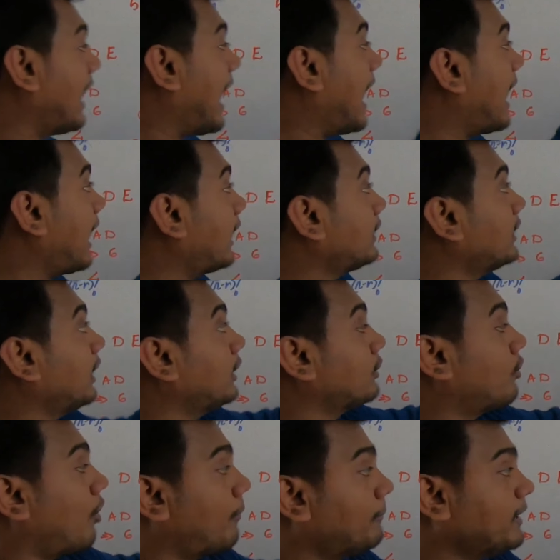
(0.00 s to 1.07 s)
and
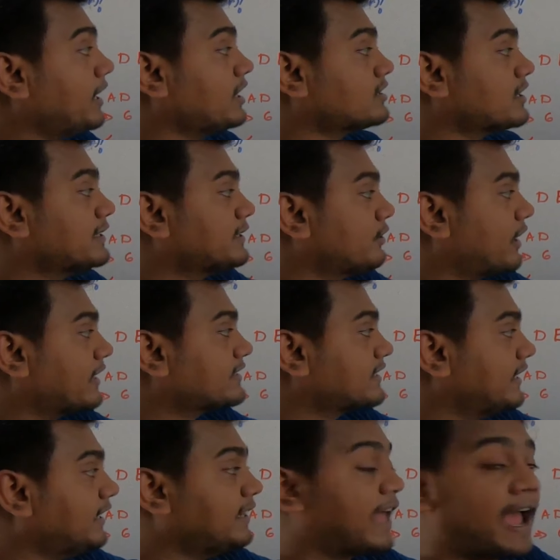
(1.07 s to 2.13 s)
in combinations you can
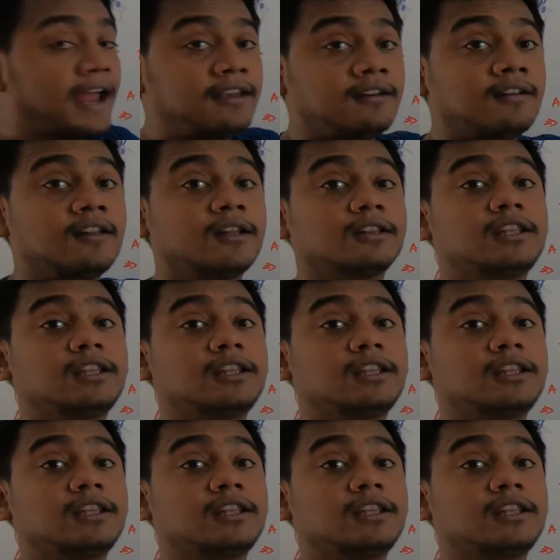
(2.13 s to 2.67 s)
see that